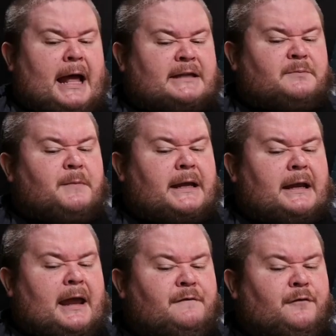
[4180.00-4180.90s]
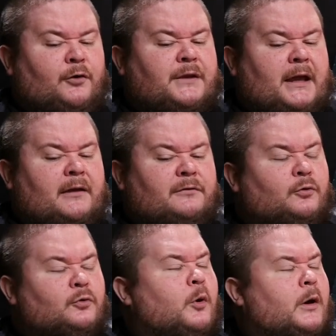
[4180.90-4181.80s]
last meal if on death
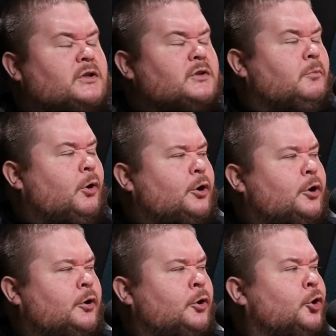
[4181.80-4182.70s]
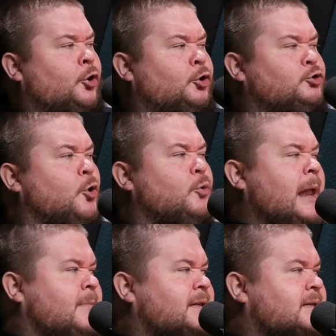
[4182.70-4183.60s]
row? No
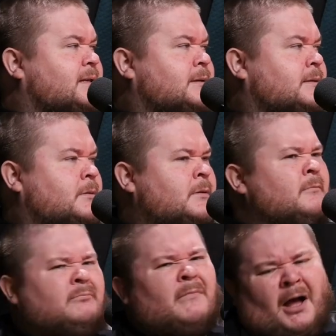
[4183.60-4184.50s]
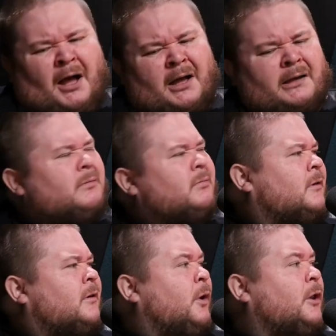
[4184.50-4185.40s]
limits. Aye.
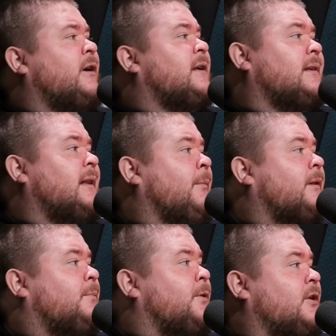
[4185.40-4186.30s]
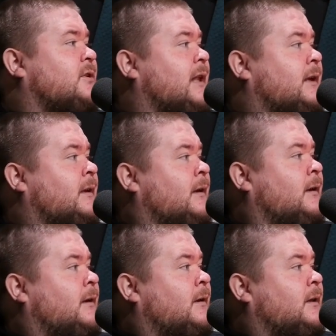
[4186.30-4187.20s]
Well, there is a limit because, like,
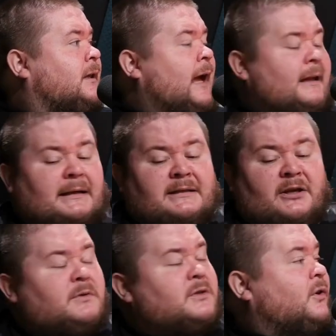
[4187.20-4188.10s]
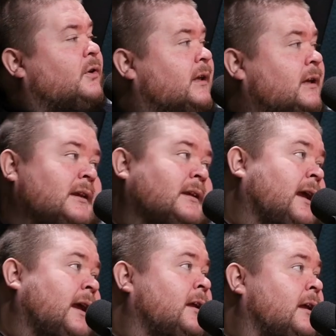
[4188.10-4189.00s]
you can't eat something that's going to take you a
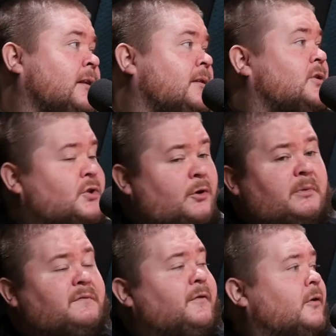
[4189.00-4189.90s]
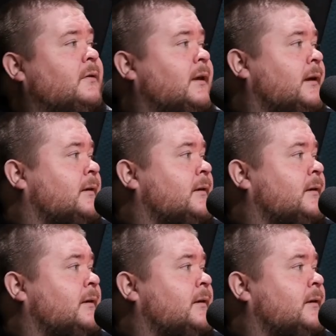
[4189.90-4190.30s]
day to eat it because you're going to be fucking dead.